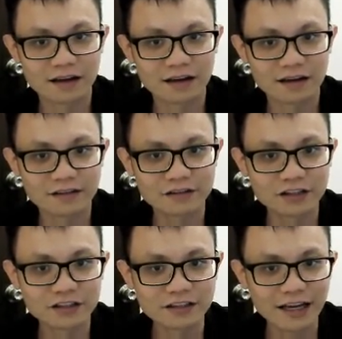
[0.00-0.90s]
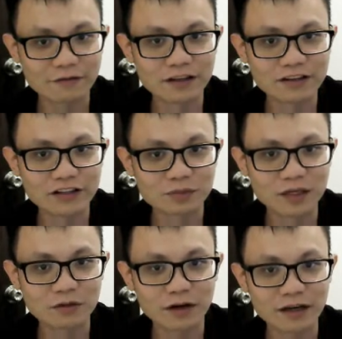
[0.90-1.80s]
The teacher haven't teach me
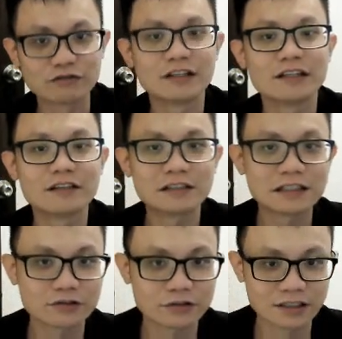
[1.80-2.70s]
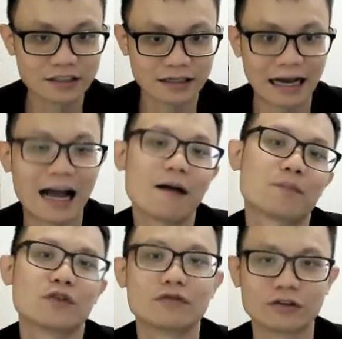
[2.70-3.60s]
what is reducing sugar.
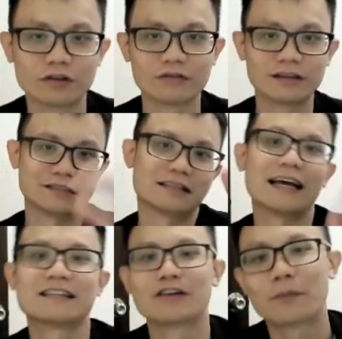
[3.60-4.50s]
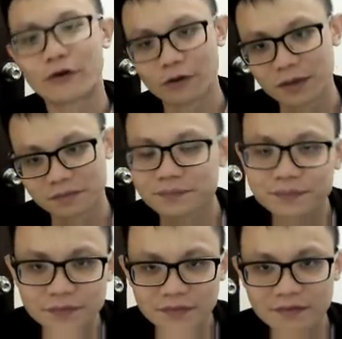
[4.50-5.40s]
Up to you. That is your problem.
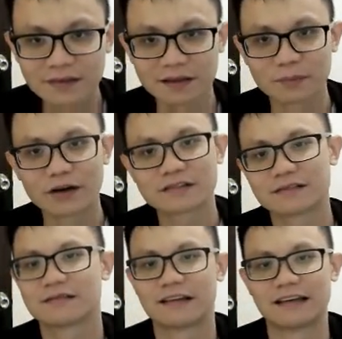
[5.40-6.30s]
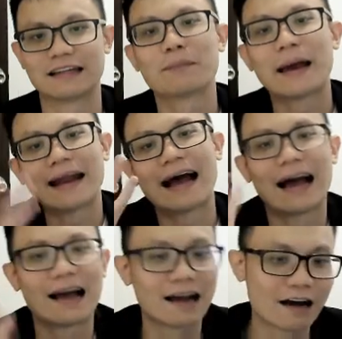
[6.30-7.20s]
Because it depends
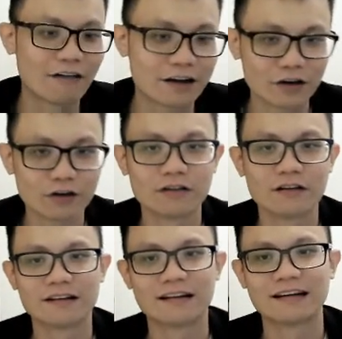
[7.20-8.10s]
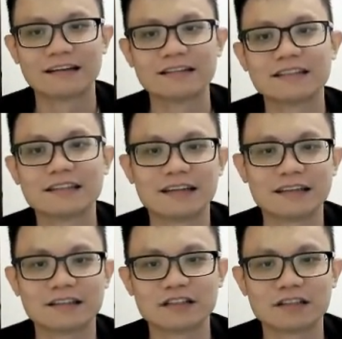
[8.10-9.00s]
how I know. You see, the
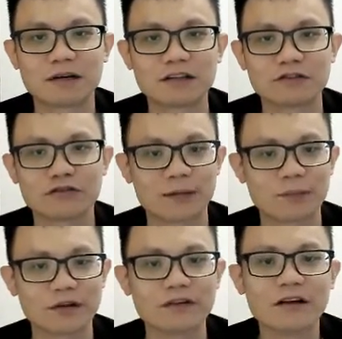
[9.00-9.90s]
teacher want to trap you.